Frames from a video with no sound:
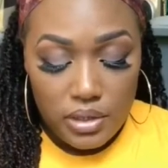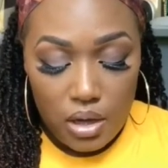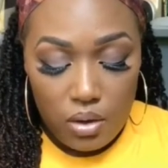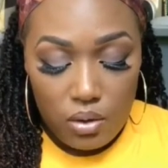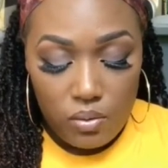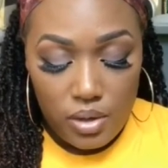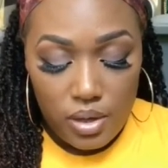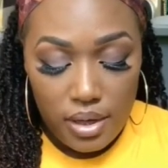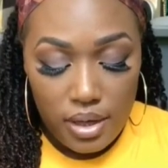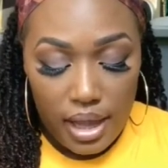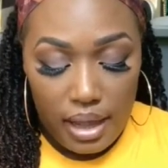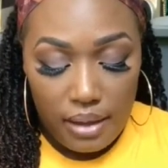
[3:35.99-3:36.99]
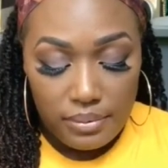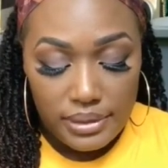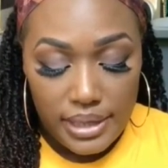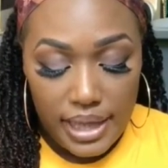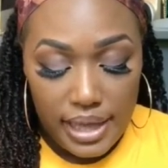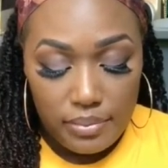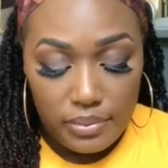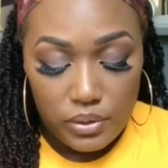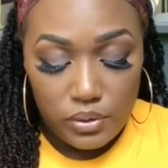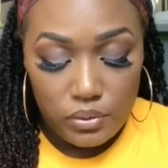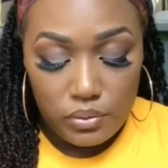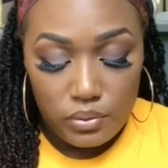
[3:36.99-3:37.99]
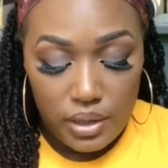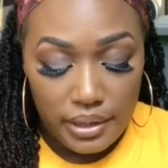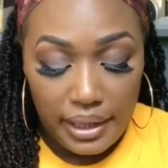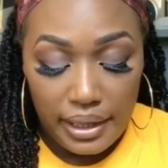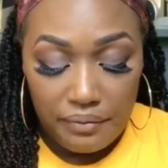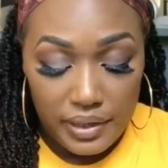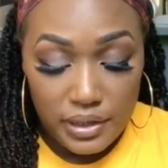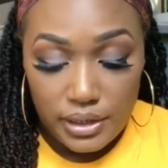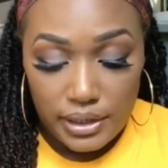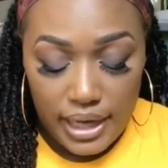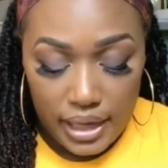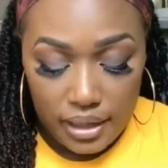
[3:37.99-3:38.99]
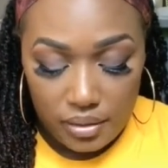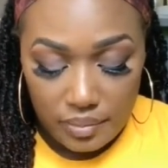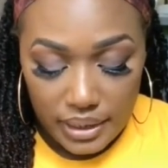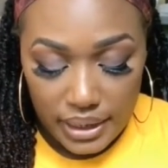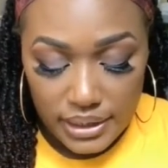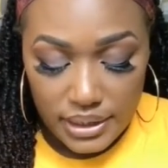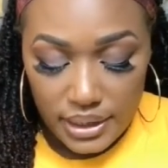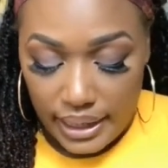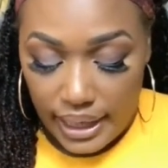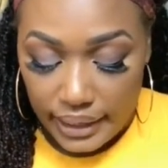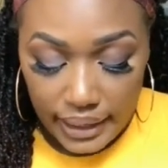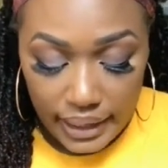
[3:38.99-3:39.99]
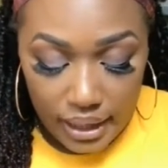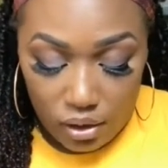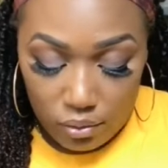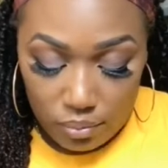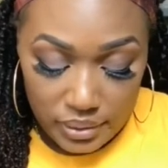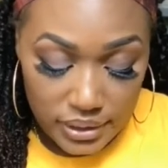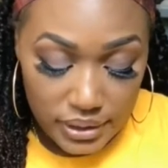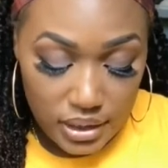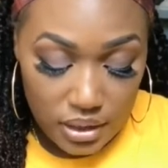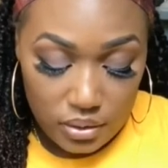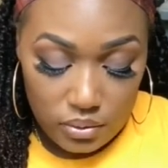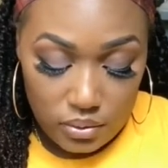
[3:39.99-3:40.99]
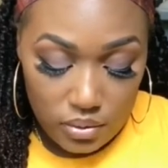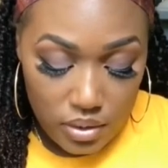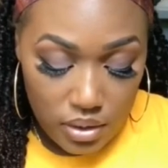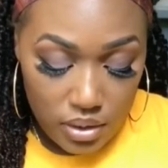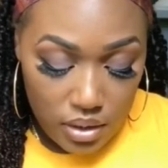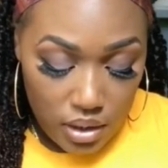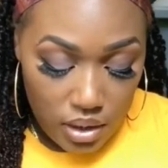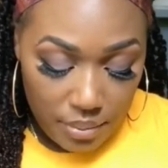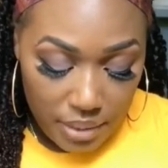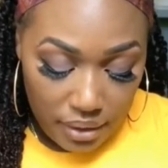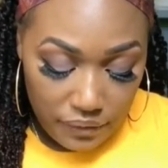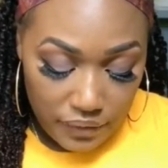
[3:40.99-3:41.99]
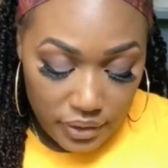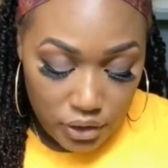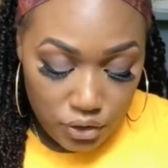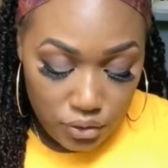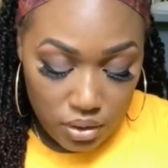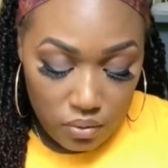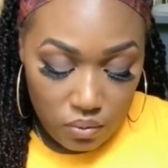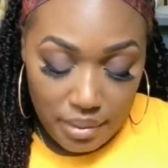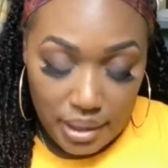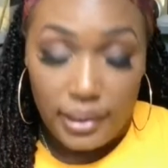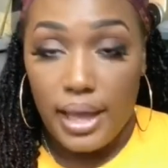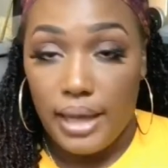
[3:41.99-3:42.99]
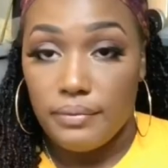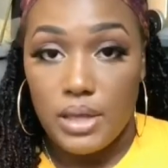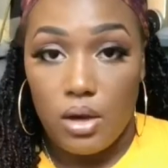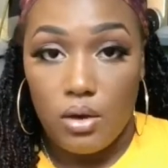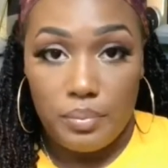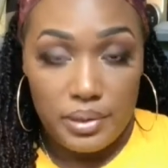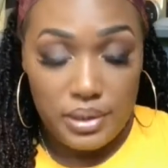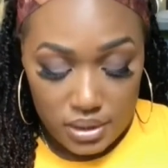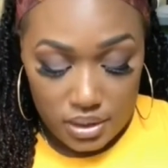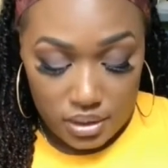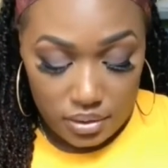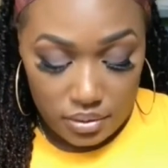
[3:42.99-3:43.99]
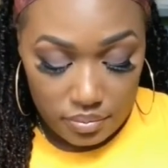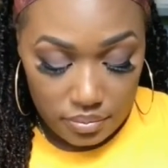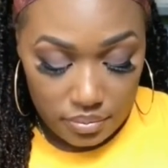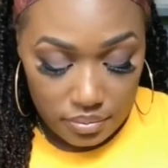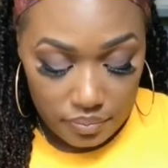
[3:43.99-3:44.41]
So I was able to, they eventually got it, I'm guessing. And I cannot open it, so I'm not finna struggle with my life to open this up.